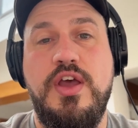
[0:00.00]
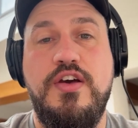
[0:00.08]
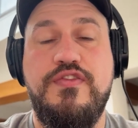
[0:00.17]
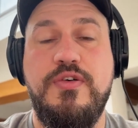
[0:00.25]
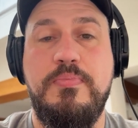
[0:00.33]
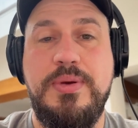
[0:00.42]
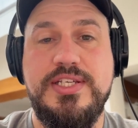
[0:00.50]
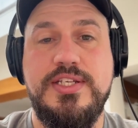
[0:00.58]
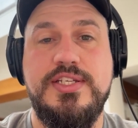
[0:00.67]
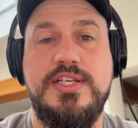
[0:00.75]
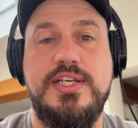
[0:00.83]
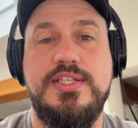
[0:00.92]
for
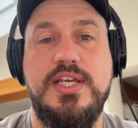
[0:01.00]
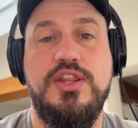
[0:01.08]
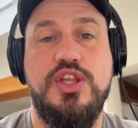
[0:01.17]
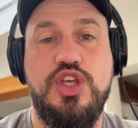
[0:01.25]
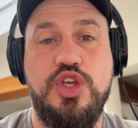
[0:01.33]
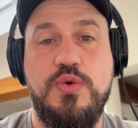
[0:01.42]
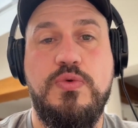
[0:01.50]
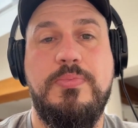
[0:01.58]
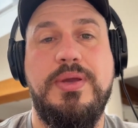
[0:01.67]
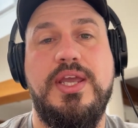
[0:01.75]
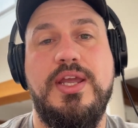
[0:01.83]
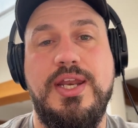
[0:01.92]
businesses in the
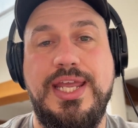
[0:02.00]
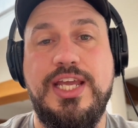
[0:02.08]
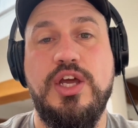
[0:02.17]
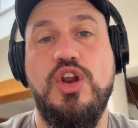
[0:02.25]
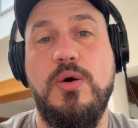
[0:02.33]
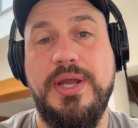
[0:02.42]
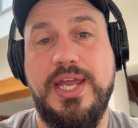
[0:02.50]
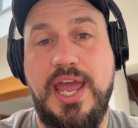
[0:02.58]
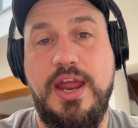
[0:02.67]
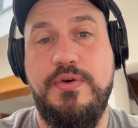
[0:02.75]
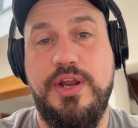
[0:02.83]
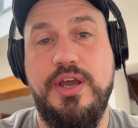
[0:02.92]
European Economic
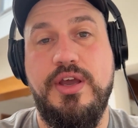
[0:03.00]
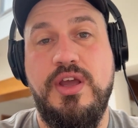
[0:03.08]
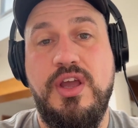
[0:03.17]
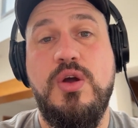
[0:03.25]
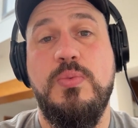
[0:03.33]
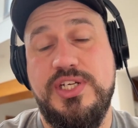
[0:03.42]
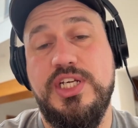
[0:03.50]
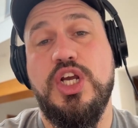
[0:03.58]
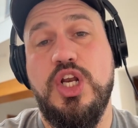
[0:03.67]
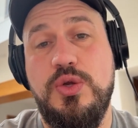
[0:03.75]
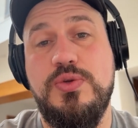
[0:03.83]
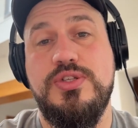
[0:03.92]
Area, which
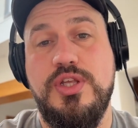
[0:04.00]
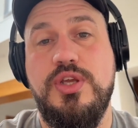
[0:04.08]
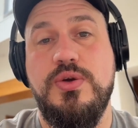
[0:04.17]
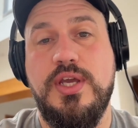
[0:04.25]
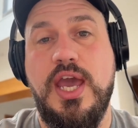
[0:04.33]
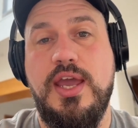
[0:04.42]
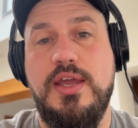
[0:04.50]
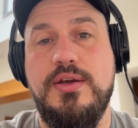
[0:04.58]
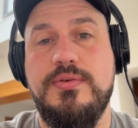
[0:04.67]
includes the UK.